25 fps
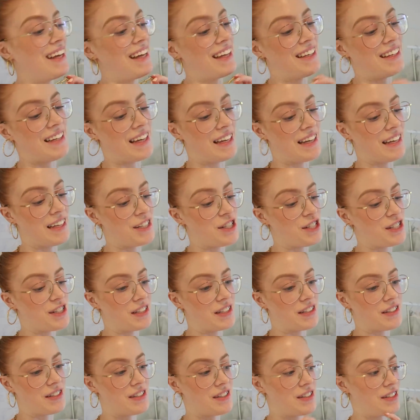And then I just
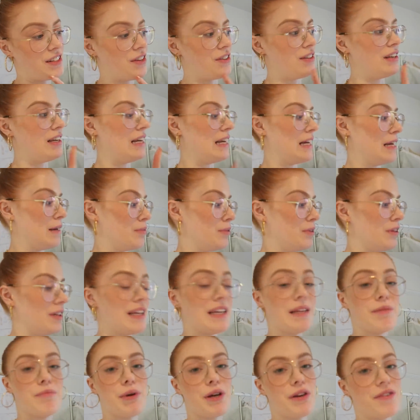need to sew the label
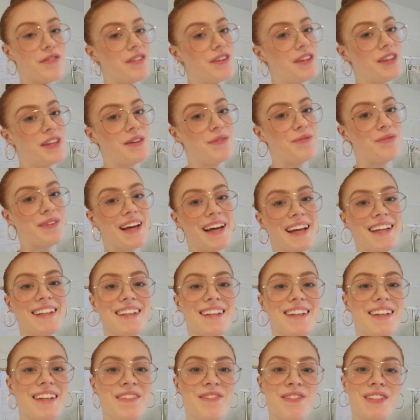in both of them and
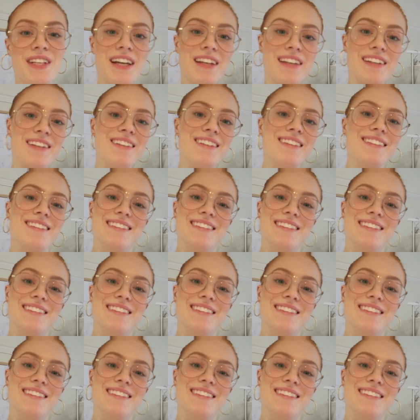then I'm done.